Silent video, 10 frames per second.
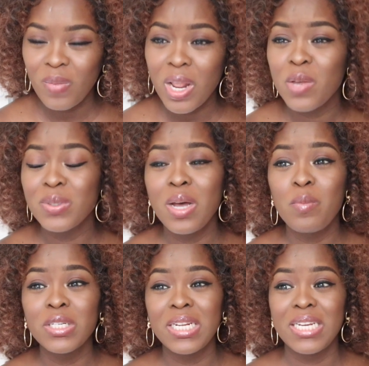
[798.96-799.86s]
It was not
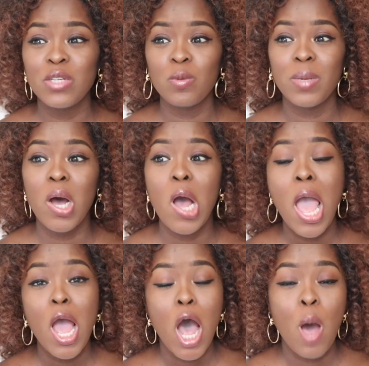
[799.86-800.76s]
much as I dreamed that
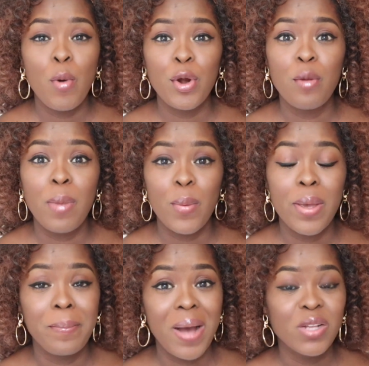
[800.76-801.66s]
I'm already on my way
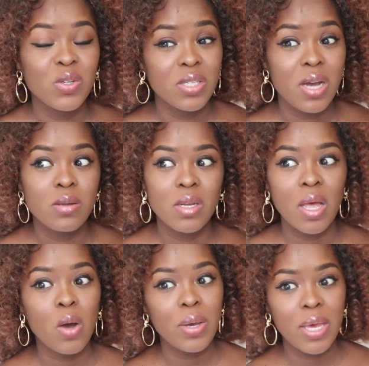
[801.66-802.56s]
back to town. So I was
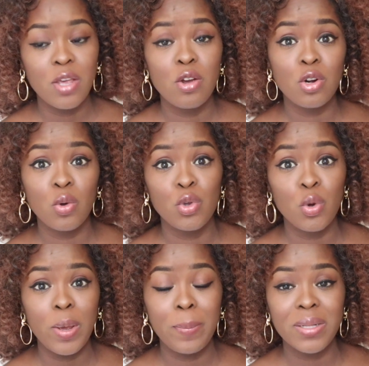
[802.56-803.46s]
like, okay, you're on your
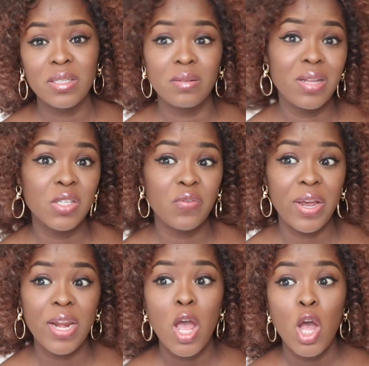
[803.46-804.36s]
way back to town. That's
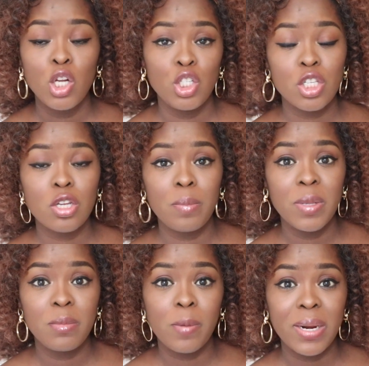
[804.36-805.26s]
fine. Just come
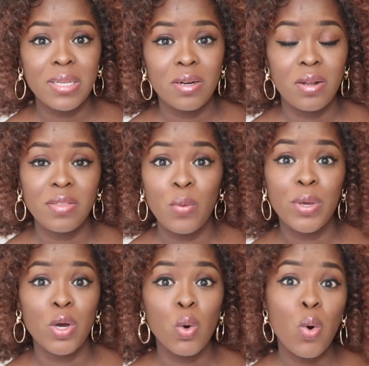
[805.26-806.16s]
meet me up at the salon, and then we
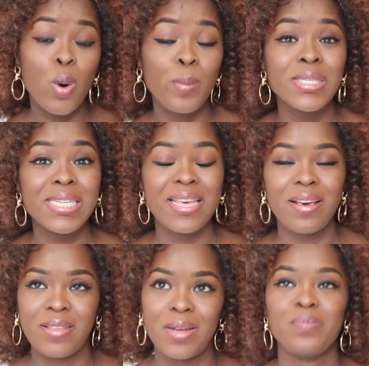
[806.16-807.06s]
can go home
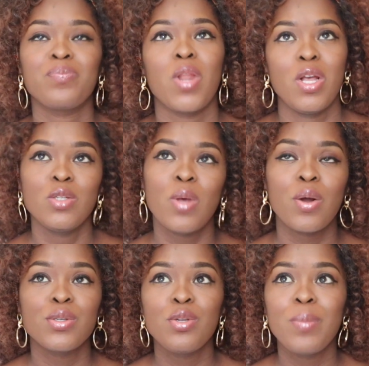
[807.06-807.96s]
together. So I
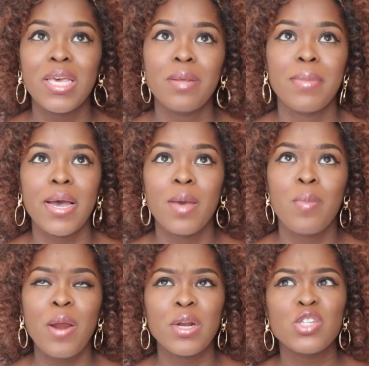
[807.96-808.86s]
continued making my hair. But
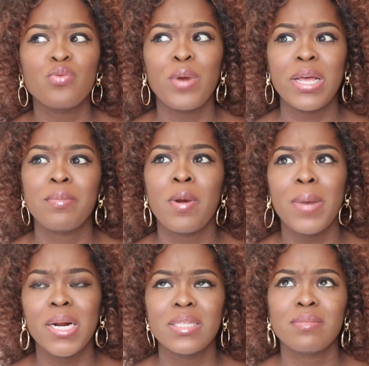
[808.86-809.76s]
I just
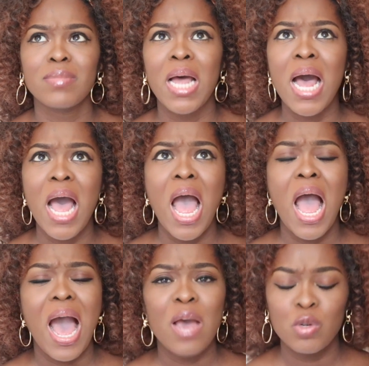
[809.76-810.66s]
remember that
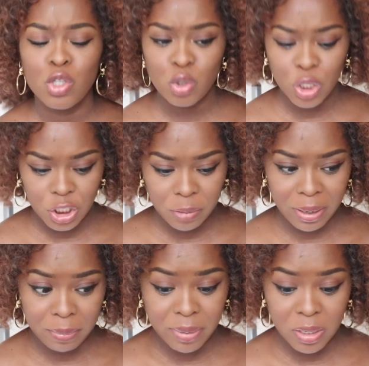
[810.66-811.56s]
I was touching
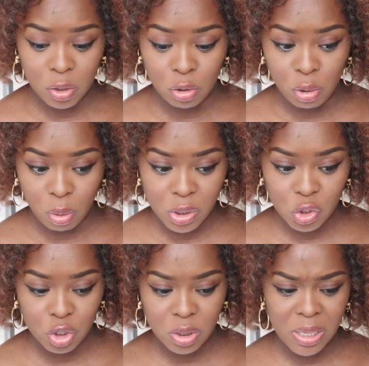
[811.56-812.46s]
my belly a lot,
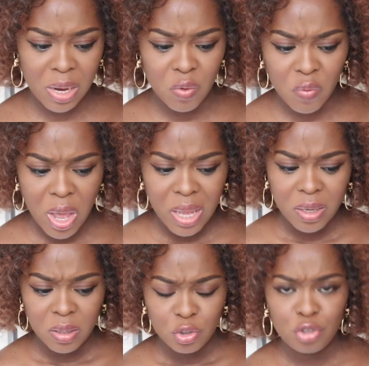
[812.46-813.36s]
just to kind of
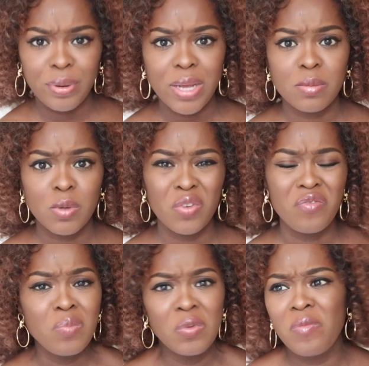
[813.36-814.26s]
trigger some sort
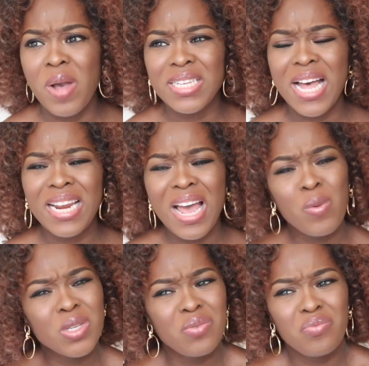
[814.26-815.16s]
of movement, and I
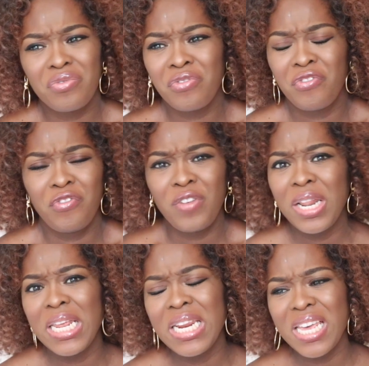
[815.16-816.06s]
wasn't
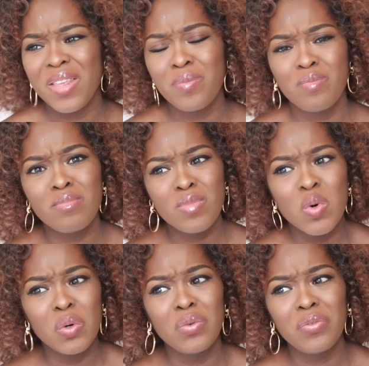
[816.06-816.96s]
feeling him
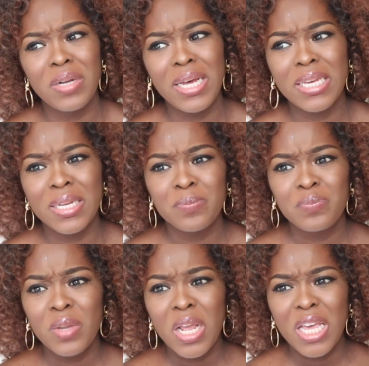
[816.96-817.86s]
move. Like,
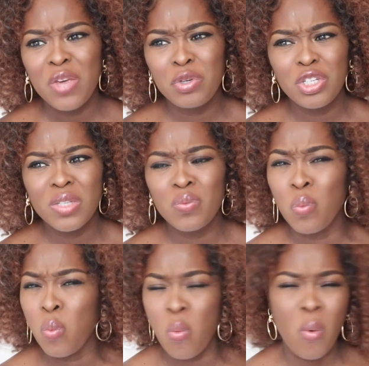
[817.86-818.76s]
it was just
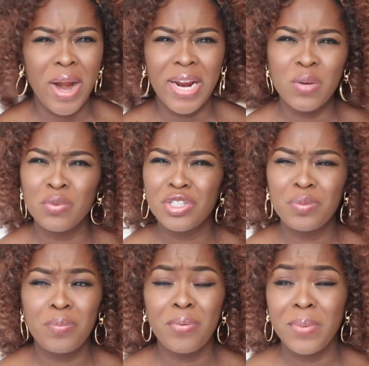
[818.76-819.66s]
weird. It was
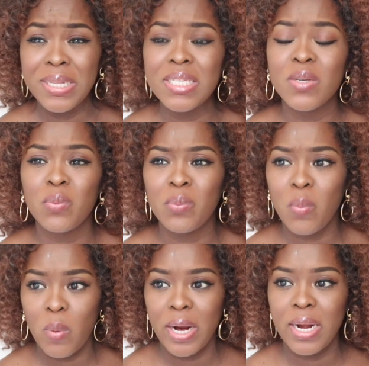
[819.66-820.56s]
just pretty
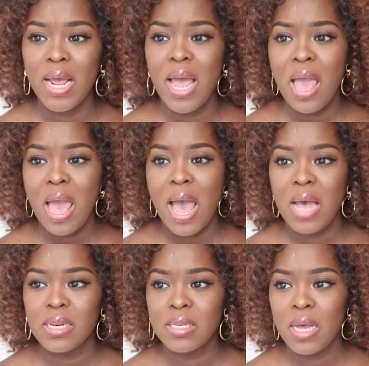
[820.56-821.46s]
weird.
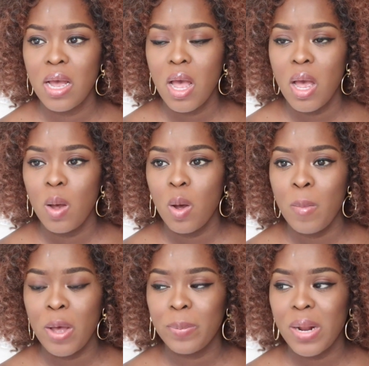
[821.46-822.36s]
And
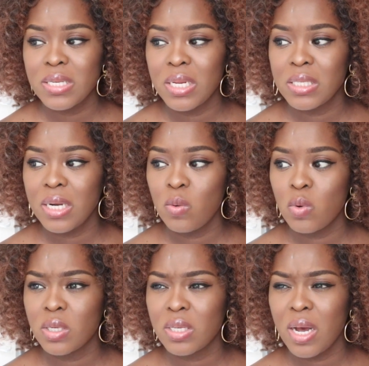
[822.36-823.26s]
my placenta
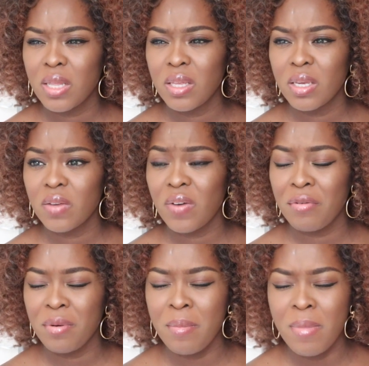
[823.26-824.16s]
was, I think if I
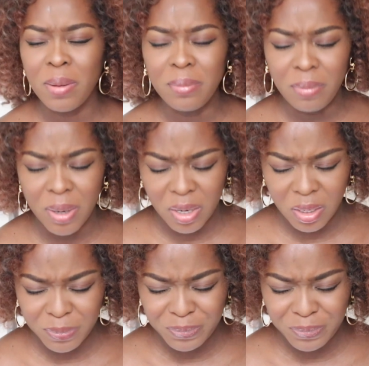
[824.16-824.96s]
remember,